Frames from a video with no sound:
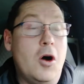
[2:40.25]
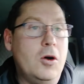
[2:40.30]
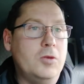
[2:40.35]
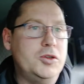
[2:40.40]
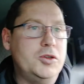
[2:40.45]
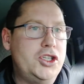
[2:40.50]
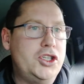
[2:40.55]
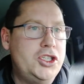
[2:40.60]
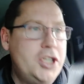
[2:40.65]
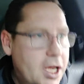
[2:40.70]
Oh
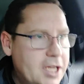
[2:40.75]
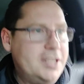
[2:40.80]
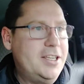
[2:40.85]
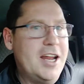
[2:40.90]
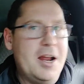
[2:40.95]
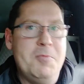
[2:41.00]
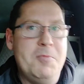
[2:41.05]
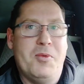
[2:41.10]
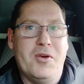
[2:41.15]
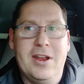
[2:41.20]
shit, did
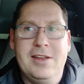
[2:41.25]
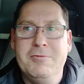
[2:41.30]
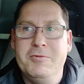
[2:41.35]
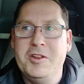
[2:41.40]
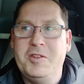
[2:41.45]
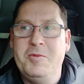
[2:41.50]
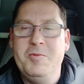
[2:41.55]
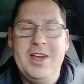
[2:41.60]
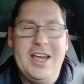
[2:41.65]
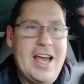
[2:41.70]
I bring it
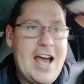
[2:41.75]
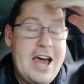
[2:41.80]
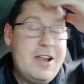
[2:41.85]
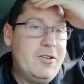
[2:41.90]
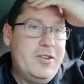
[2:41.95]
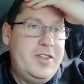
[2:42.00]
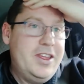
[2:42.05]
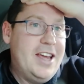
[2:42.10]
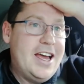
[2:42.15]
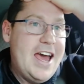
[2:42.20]
with me? I don't
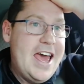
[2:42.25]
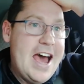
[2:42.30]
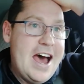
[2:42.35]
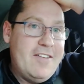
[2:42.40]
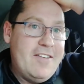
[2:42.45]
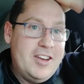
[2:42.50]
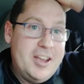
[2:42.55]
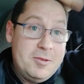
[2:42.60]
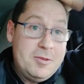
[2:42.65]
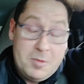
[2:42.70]
think I
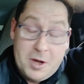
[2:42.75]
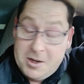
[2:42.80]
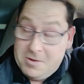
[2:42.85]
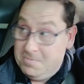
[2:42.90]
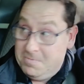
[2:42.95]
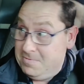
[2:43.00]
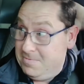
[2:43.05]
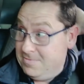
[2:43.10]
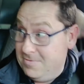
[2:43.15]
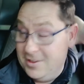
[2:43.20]
have it, but
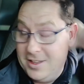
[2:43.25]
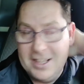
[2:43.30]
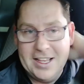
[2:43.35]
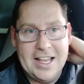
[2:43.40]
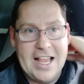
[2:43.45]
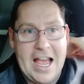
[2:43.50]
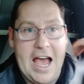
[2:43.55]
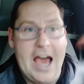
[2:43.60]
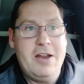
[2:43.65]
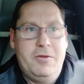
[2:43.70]

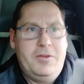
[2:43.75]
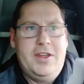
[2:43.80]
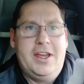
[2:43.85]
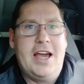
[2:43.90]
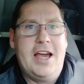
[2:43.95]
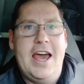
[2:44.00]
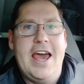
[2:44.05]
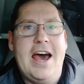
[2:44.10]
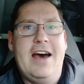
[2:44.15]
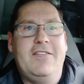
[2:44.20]
I don't think
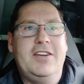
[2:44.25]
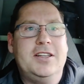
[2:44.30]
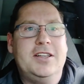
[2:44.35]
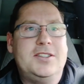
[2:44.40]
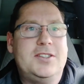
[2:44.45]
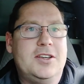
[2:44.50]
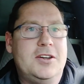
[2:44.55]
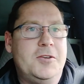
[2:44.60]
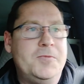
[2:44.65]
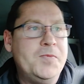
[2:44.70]
I have it.
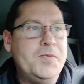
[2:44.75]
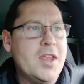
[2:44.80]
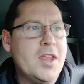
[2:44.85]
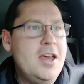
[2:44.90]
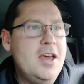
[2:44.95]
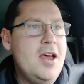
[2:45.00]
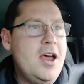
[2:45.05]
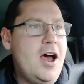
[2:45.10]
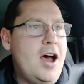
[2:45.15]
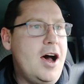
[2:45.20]
So
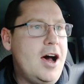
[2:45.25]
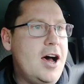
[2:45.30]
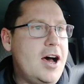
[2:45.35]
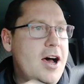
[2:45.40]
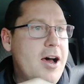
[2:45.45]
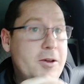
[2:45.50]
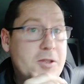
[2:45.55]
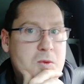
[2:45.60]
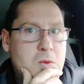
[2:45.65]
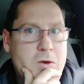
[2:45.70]

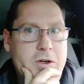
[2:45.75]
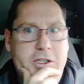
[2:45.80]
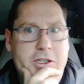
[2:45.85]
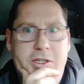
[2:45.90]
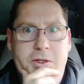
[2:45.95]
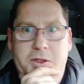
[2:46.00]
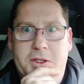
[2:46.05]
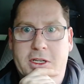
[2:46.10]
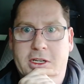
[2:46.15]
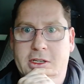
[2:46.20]
I was worried she
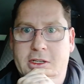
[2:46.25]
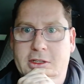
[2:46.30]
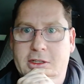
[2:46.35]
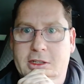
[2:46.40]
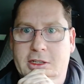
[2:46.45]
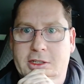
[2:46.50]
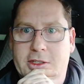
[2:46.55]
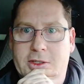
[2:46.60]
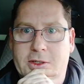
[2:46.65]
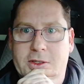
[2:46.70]
was gonna
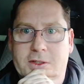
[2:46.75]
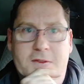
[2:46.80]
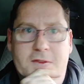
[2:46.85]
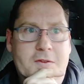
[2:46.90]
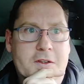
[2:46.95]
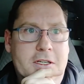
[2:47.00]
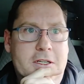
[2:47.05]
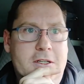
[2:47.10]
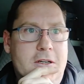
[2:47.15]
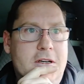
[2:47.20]
like search the
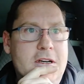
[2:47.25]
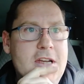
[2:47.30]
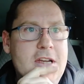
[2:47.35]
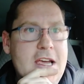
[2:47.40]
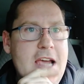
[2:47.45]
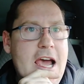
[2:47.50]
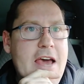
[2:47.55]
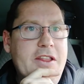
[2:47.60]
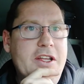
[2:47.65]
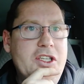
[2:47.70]
vehicle.
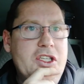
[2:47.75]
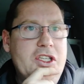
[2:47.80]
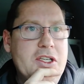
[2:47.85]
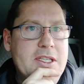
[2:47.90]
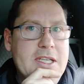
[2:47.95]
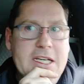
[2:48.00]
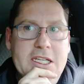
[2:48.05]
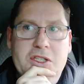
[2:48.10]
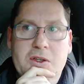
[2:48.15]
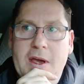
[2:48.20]
And then she's
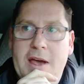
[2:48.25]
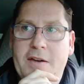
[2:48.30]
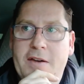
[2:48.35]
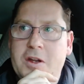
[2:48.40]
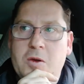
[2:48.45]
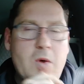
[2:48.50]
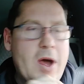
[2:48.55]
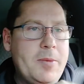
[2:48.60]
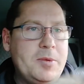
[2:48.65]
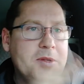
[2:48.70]
like, do you have any
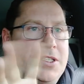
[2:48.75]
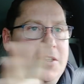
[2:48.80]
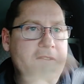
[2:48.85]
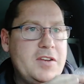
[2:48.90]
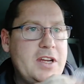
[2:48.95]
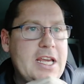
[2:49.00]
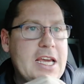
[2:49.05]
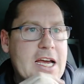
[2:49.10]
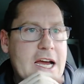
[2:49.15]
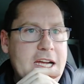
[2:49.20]
weapons of
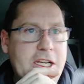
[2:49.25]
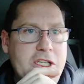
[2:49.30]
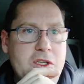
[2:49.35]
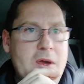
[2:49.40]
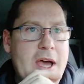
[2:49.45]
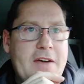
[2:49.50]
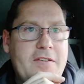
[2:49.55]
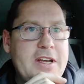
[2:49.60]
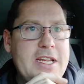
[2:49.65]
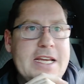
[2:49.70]
any kind? Do you
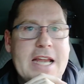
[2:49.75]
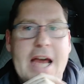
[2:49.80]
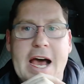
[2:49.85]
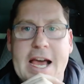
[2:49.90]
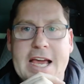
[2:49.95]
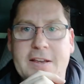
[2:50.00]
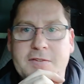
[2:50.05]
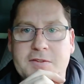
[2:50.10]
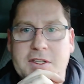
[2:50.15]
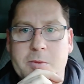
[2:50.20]
have any
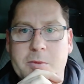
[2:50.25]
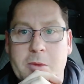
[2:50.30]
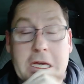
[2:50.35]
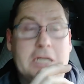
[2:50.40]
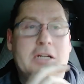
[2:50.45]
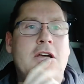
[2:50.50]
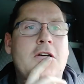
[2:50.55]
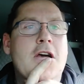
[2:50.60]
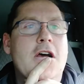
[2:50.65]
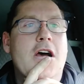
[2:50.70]
knives? I'm like,
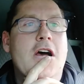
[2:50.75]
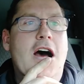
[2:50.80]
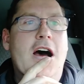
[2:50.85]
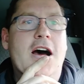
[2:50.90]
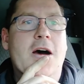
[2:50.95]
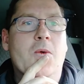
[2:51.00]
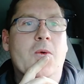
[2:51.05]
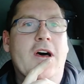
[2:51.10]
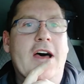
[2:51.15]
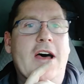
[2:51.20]

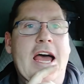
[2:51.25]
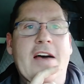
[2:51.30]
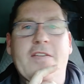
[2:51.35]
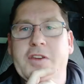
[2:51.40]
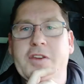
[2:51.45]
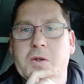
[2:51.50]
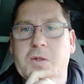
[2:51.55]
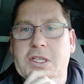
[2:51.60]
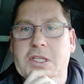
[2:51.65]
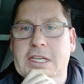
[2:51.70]
well, I have a
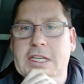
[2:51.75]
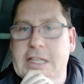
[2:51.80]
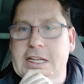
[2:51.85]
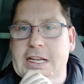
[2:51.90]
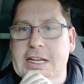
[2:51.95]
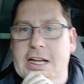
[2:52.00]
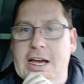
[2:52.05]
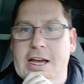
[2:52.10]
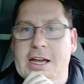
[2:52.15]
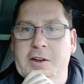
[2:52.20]
utility
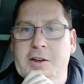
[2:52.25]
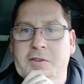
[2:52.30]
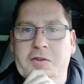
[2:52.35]
knife.